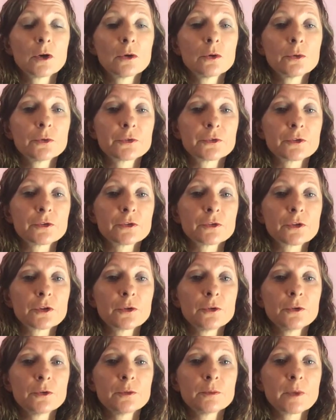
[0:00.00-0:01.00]
also
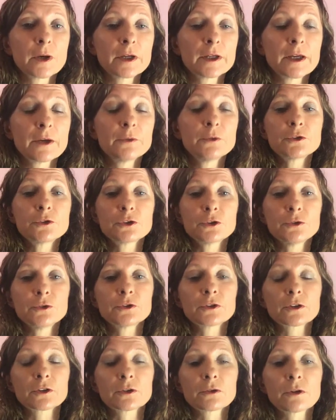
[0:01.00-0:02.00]
to my
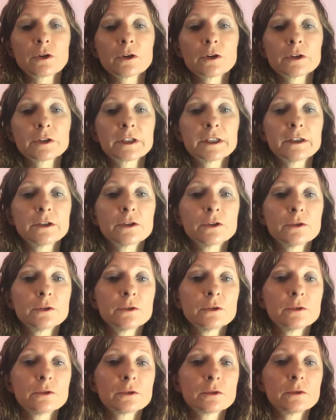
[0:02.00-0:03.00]
tutor, Karani,
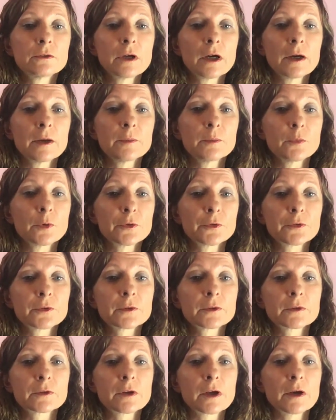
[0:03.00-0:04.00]
who
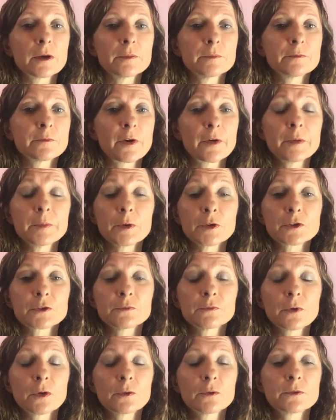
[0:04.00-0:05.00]
was very much
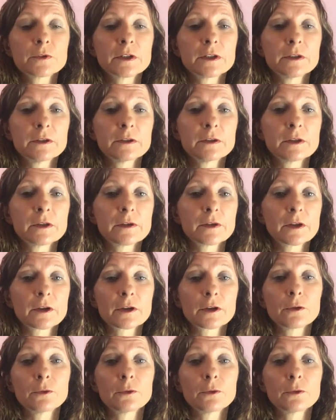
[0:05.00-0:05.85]
involved in the,